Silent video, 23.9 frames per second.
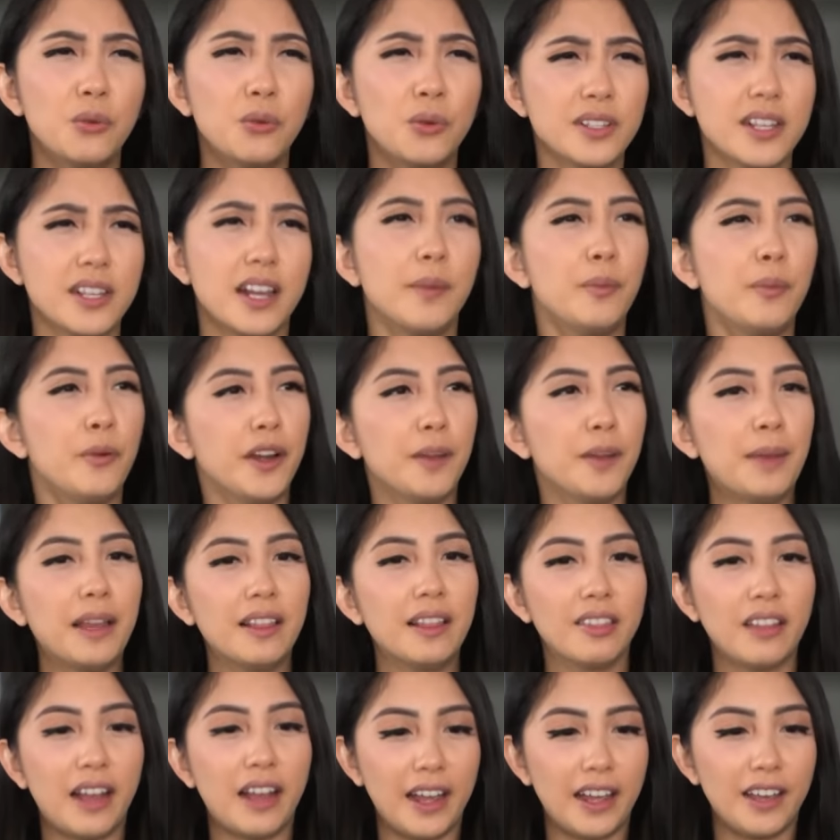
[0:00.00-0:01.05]
was at a point in
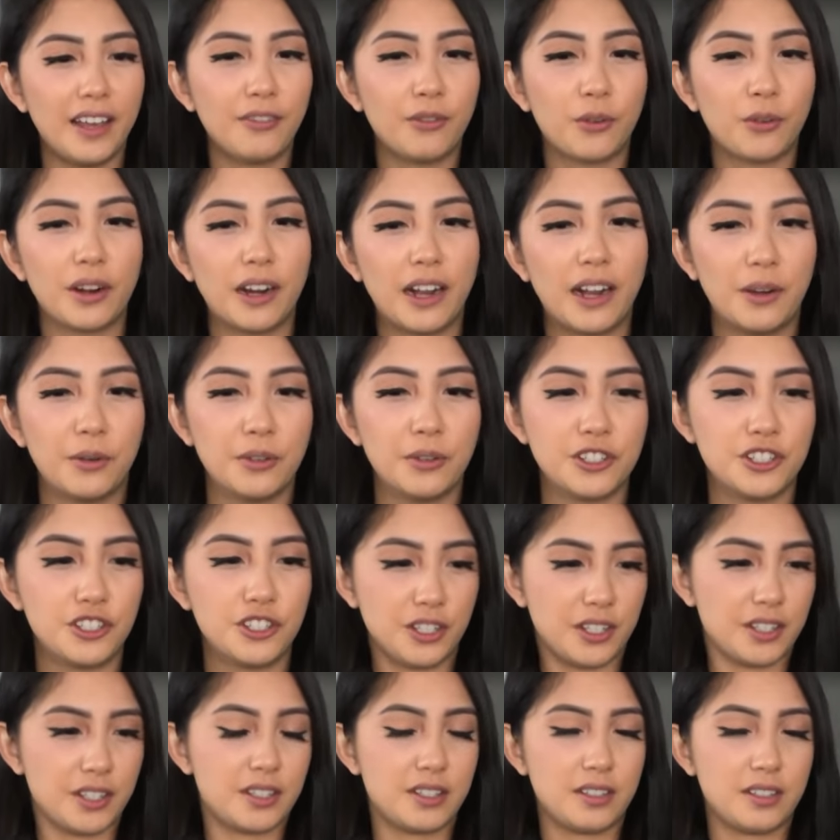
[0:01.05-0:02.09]
my life where I
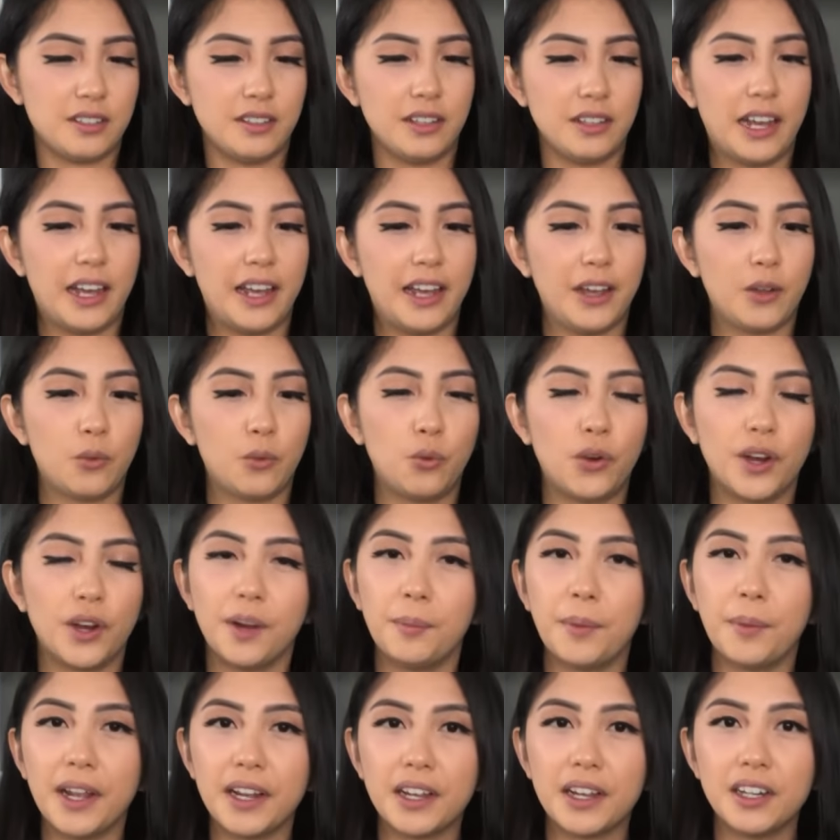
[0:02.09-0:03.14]
was just like, what
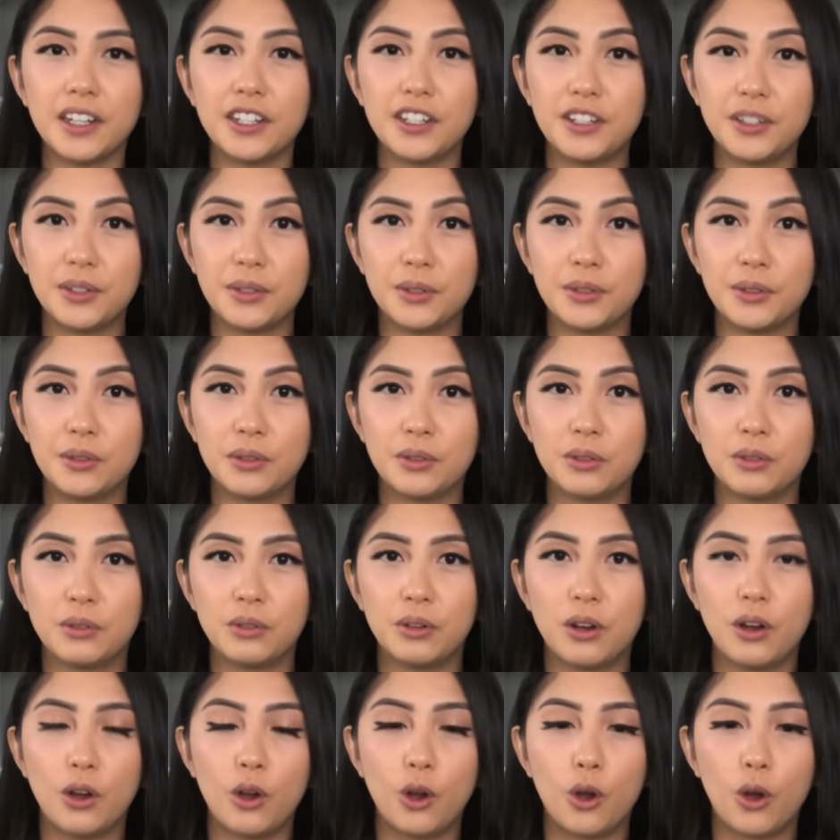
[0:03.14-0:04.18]
am I gonna
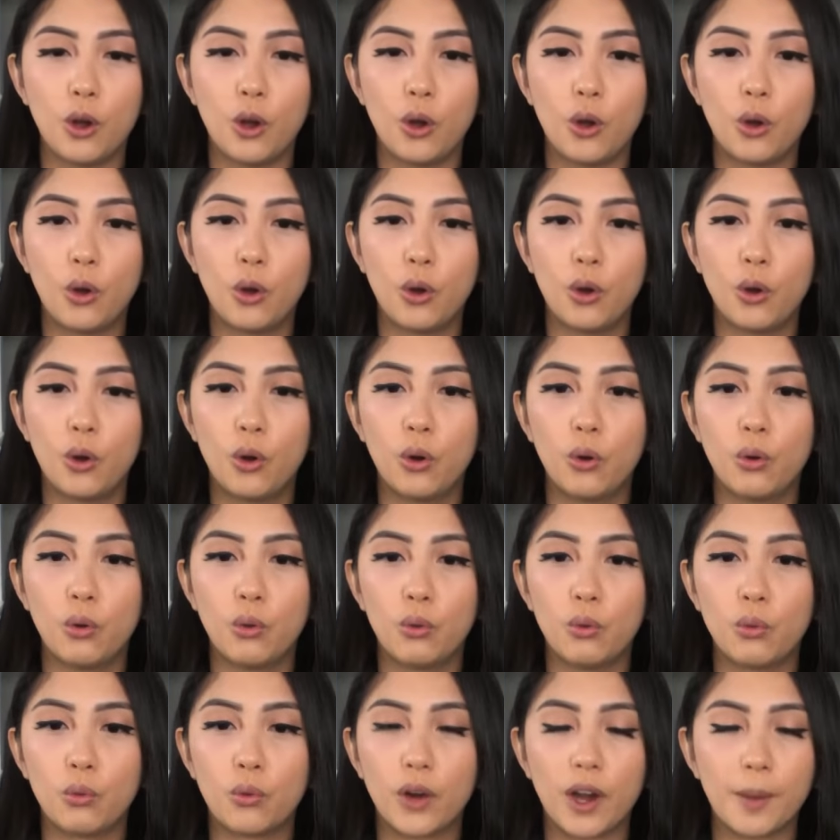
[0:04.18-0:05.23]
do?
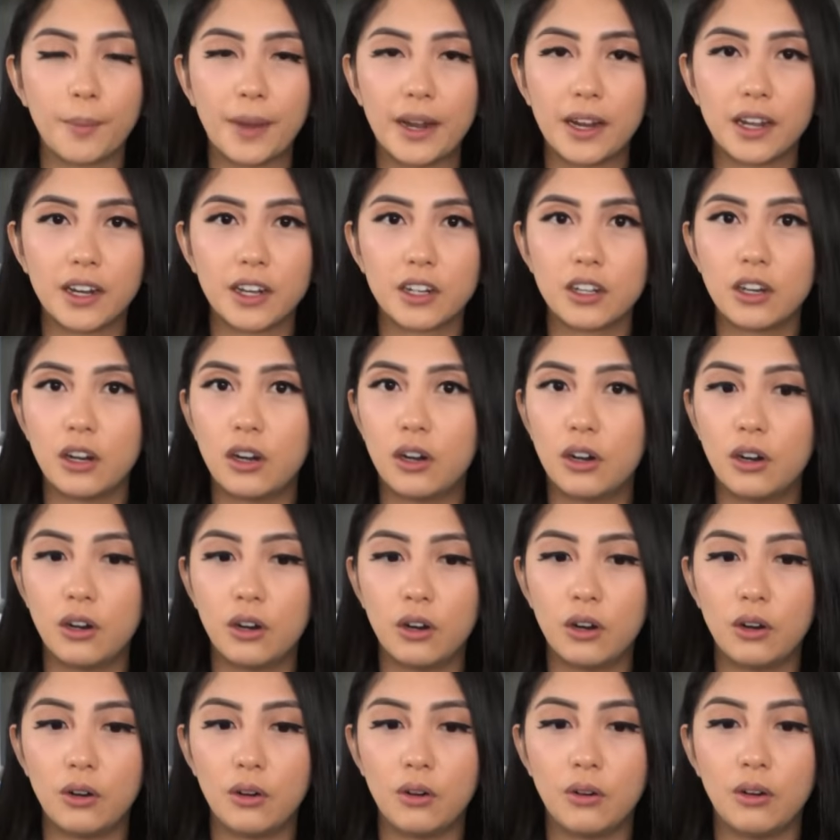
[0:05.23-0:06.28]
Where am I gonna
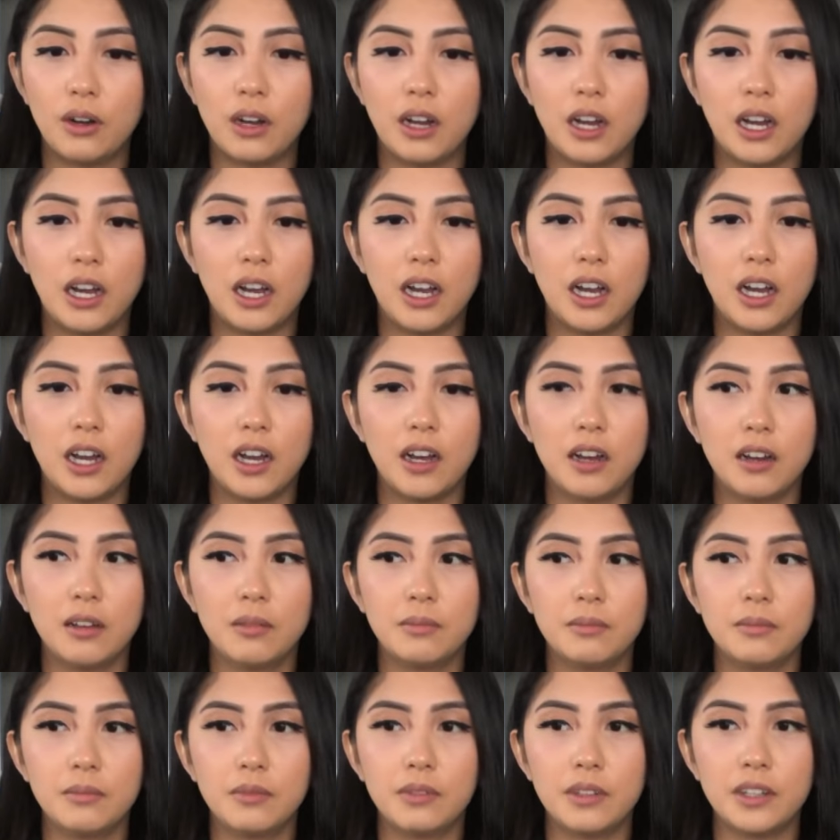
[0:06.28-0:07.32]

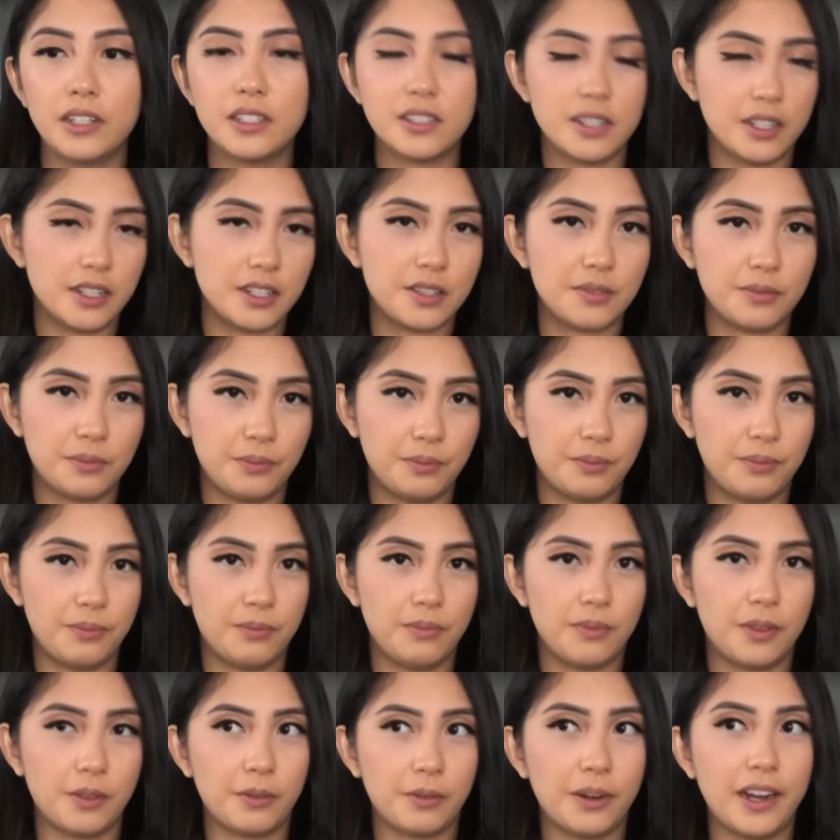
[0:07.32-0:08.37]
go? Is this
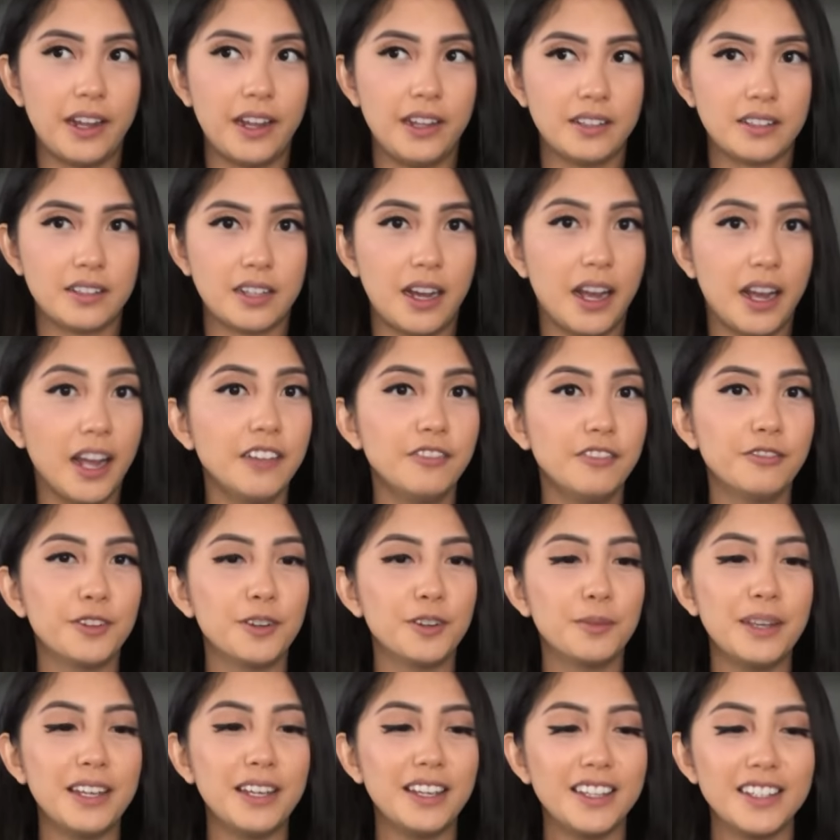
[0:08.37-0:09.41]
the right time
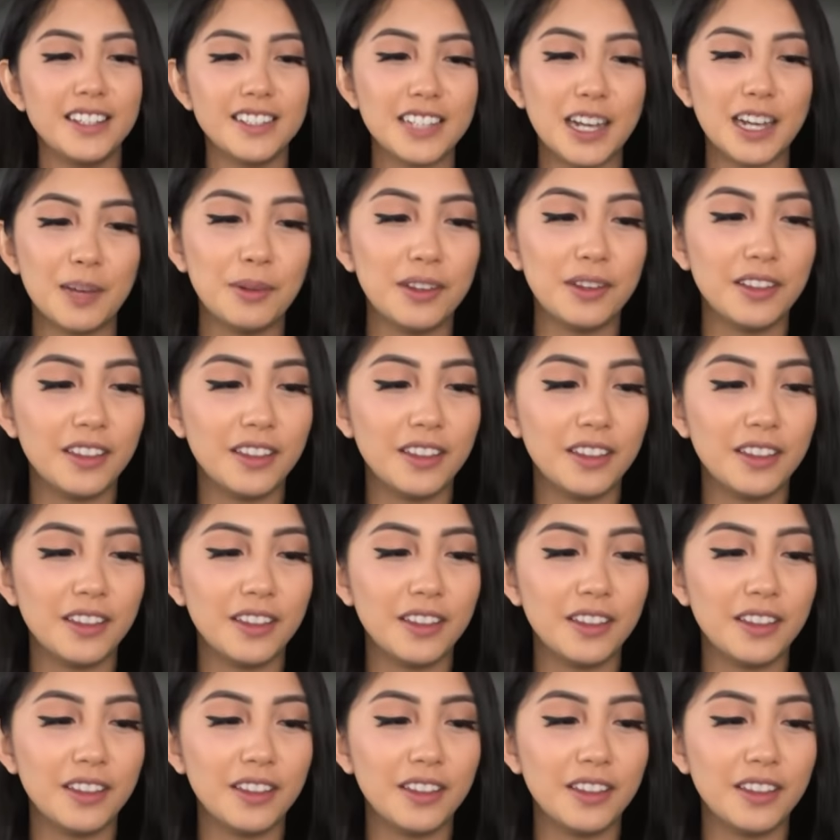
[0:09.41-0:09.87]
for me, type